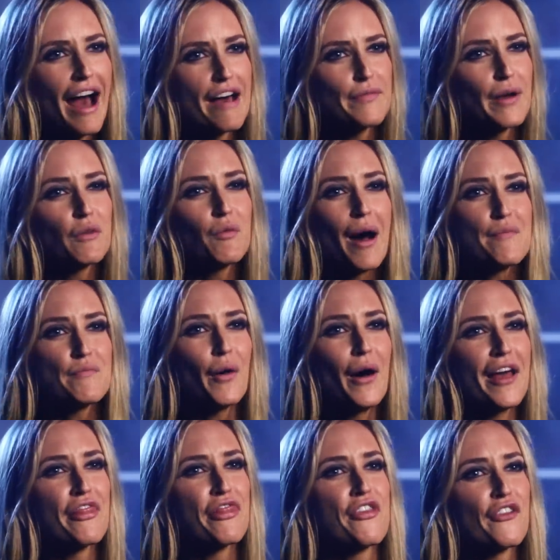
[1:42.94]
I've been
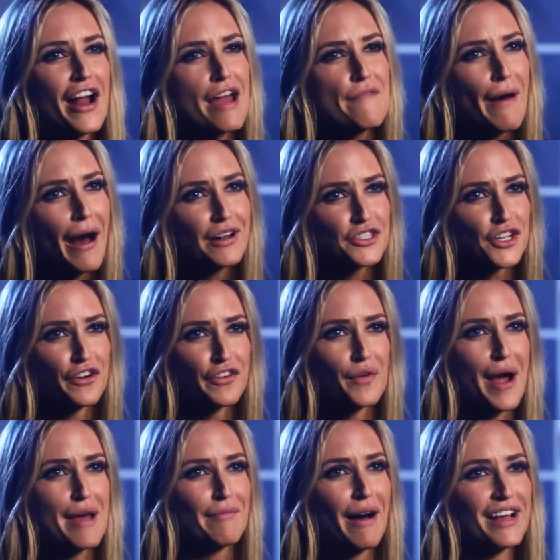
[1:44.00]
1.3 pounds overweight
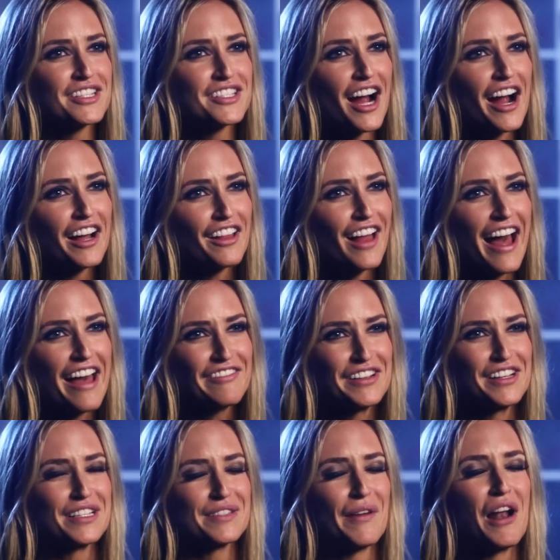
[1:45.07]
my entire life, and it's
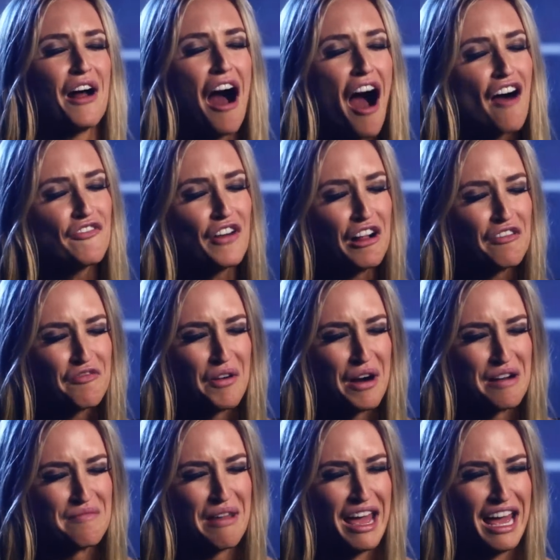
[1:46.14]
been awful for
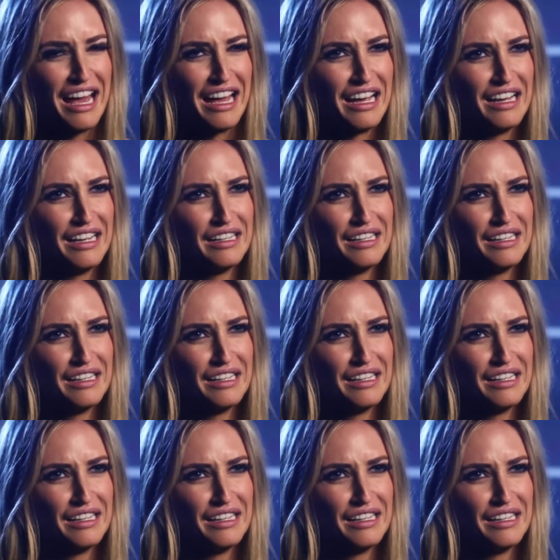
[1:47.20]
me!